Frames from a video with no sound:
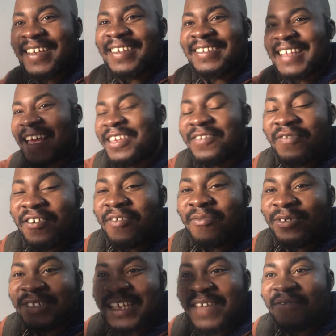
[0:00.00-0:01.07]
Thank you very
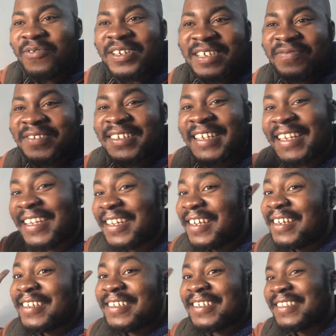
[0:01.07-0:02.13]
much, have a wonderful day,
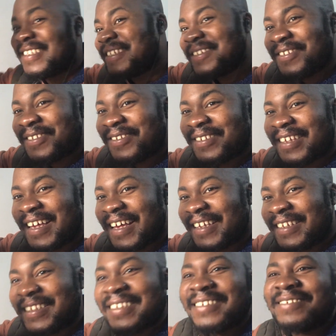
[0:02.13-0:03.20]
see you soon,
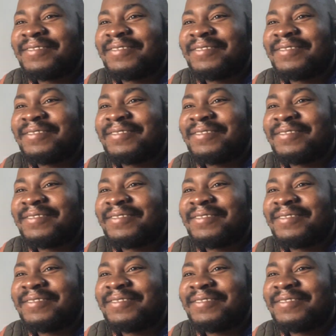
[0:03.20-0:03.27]
guys.